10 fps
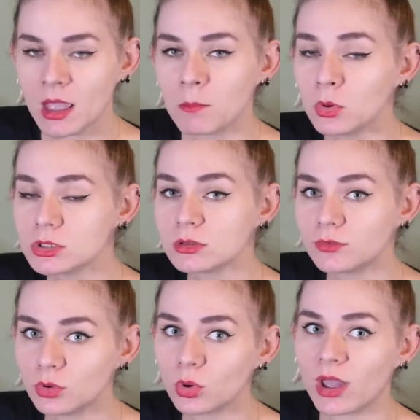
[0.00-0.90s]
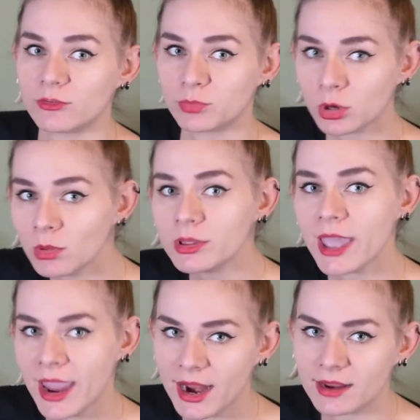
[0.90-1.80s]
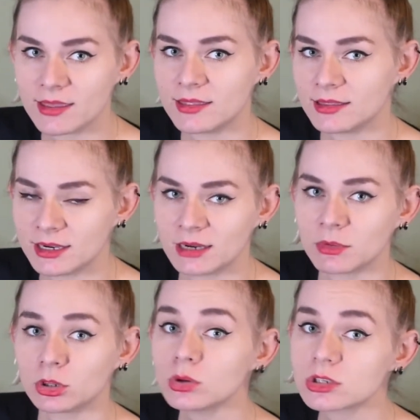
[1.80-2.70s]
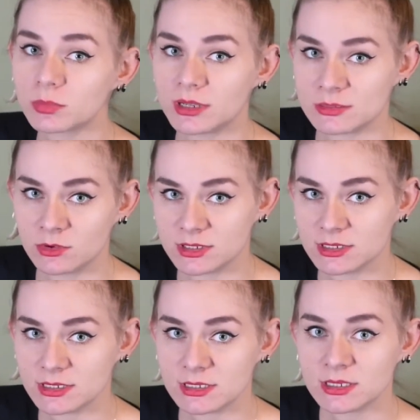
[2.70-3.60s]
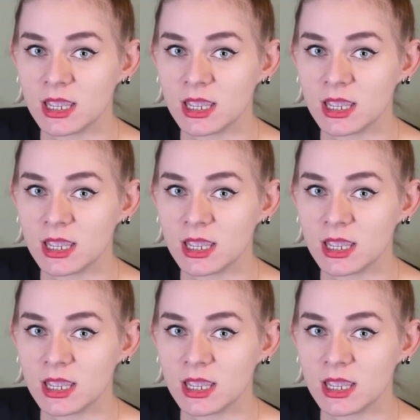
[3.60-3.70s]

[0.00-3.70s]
Most of you have probably heard the term toxoplasmosis.